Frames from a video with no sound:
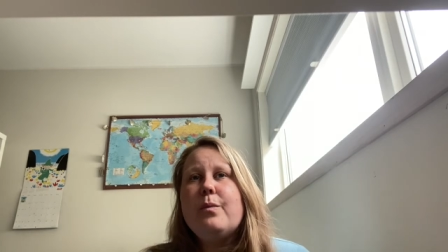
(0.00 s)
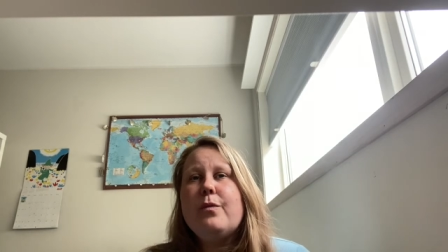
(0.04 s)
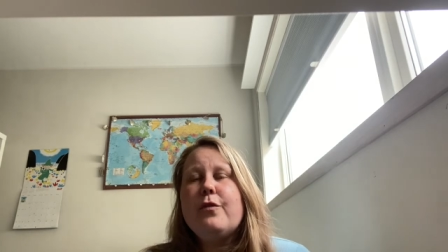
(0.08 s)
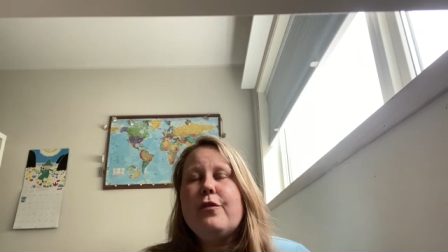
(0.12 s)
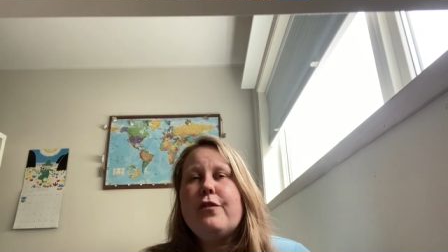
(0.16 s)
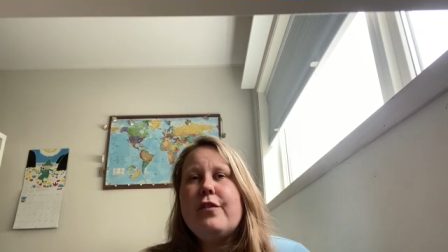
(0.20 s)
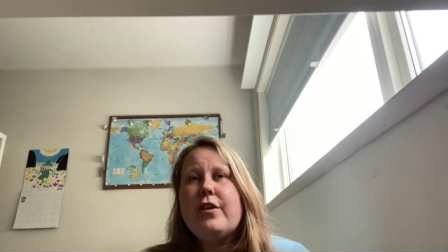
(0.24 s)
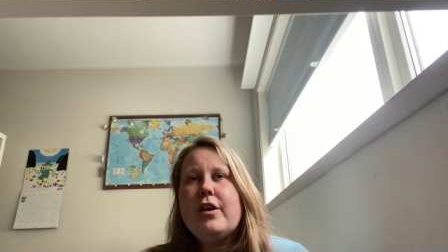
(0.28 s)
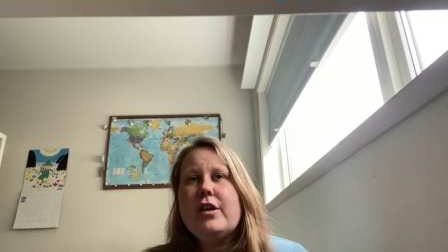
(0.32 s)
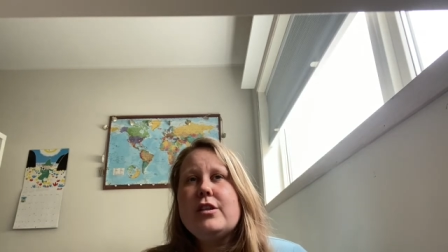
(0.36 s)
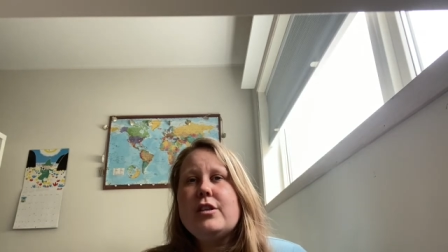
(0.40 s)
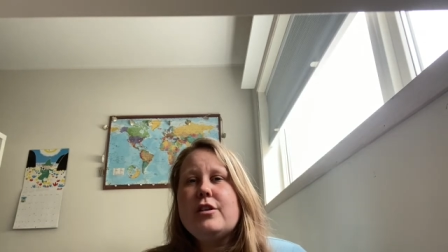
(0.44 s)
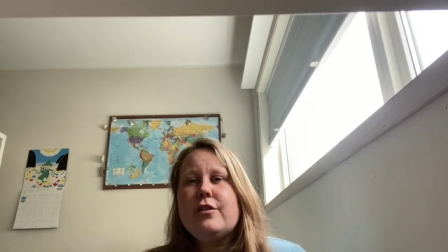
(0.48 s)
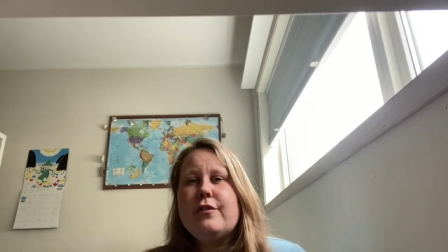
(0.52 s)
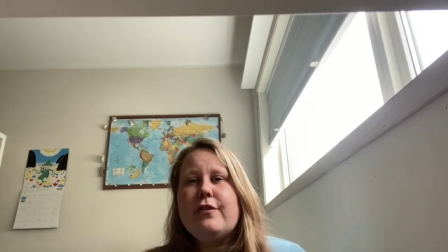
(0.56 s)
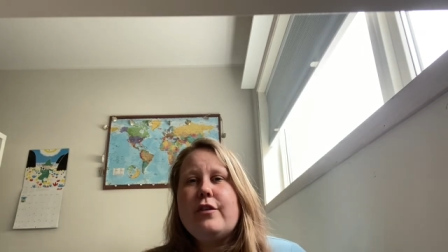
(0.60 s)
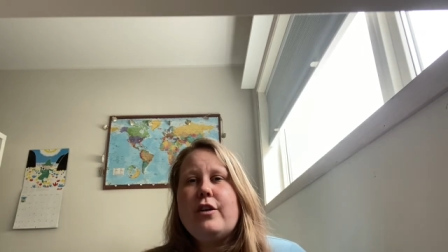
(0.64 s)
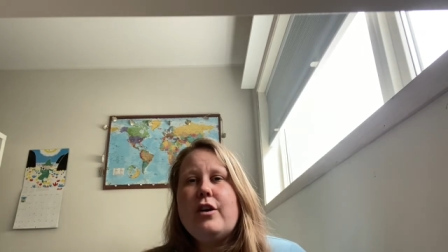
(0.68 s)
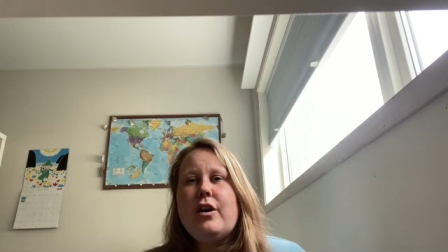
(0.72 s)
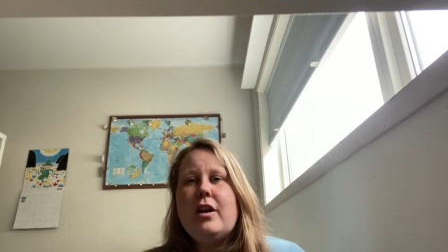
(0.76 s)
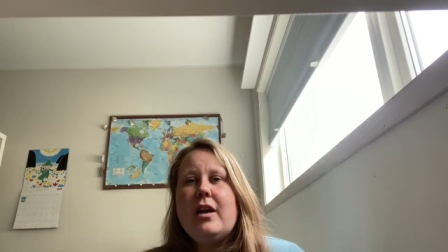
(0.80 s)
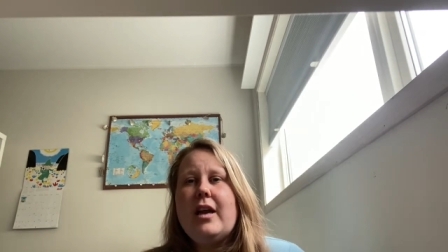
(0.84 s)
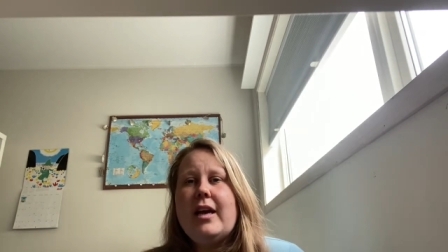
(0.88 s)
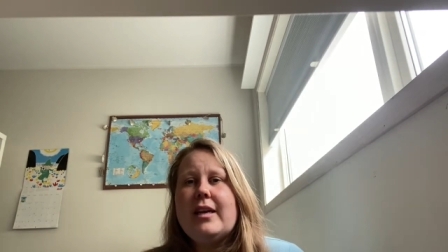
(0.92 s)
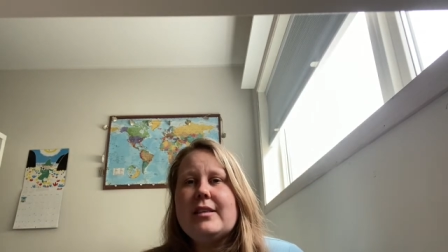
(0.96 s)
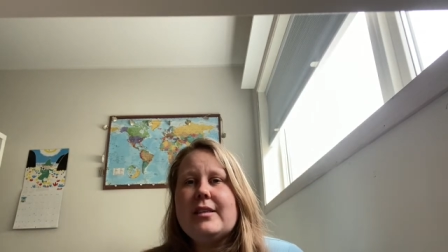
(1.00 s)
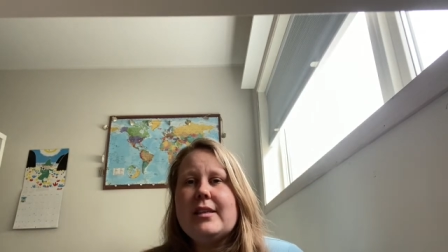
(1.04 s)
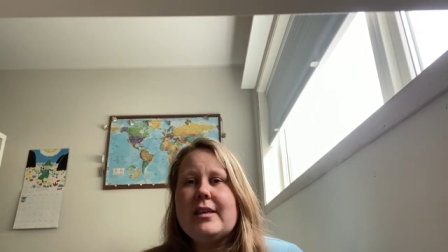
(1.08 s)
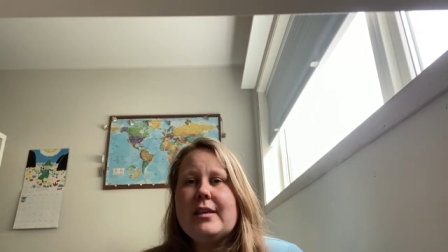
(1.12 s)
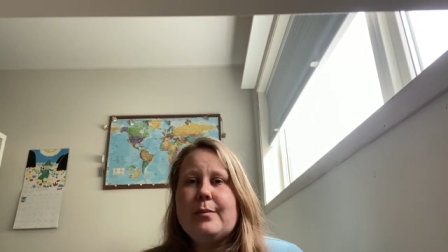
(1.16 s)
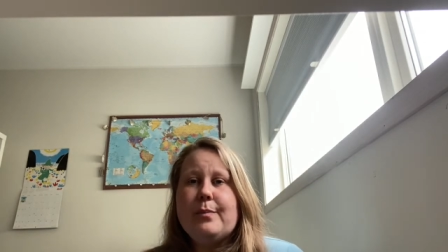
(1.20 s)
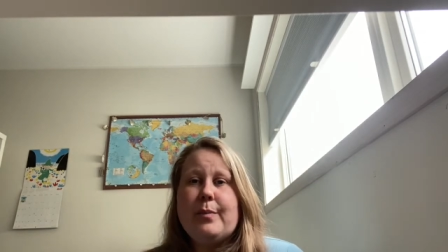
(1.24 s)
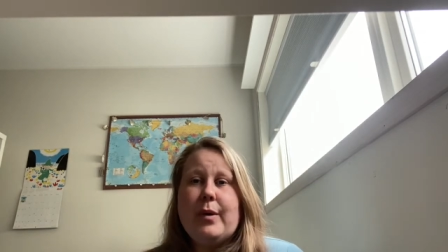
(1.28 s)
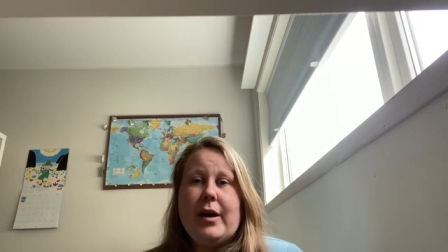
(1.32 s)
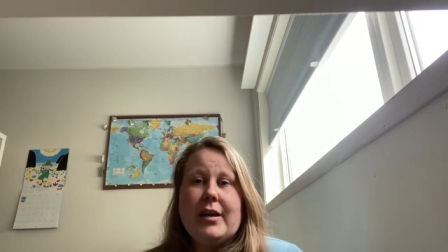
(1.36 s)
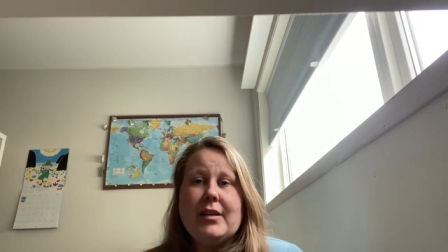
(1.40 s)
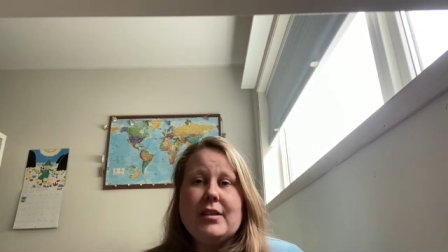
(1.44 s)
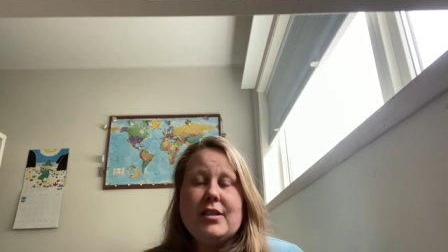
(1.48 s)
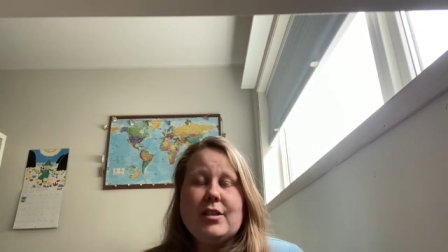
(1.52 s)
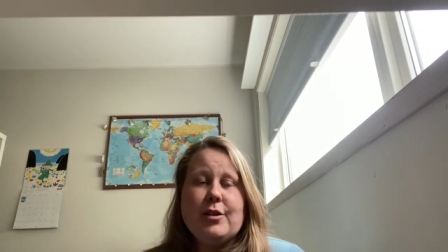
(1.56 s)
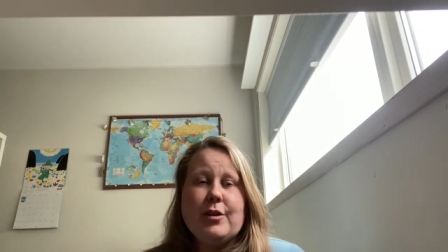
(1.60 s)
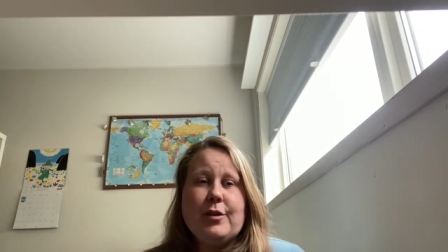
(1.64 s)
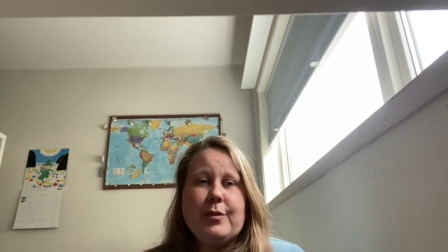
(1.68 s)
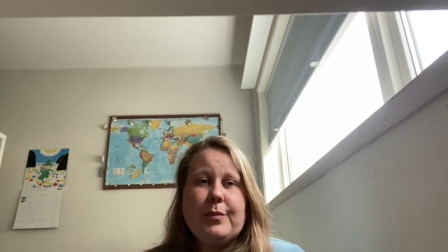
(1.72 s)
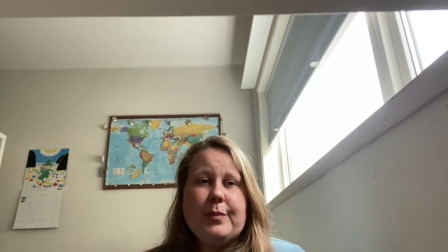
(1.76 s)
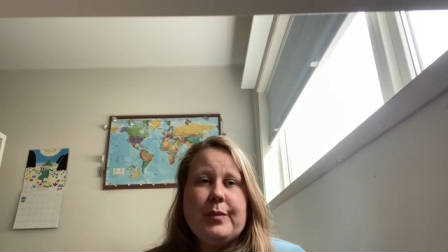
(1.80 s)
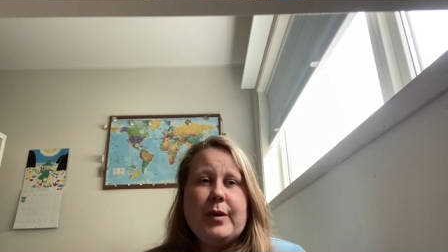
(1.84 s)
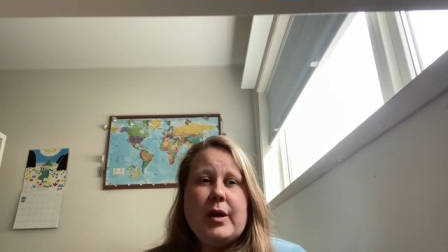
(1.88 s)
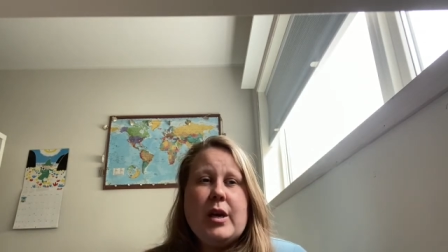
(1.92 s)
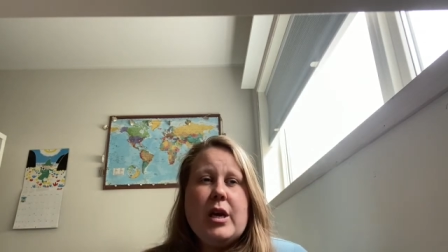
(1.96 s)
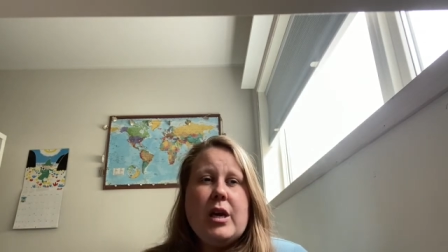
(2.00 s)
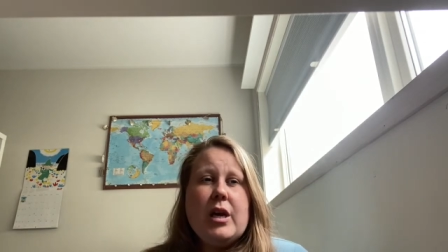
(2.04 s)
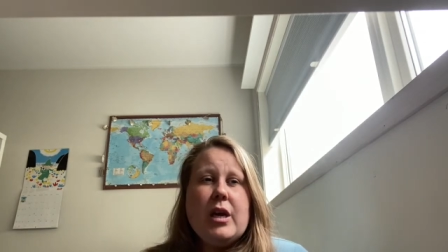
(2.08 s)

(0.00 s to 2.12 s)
First of all, I did buy some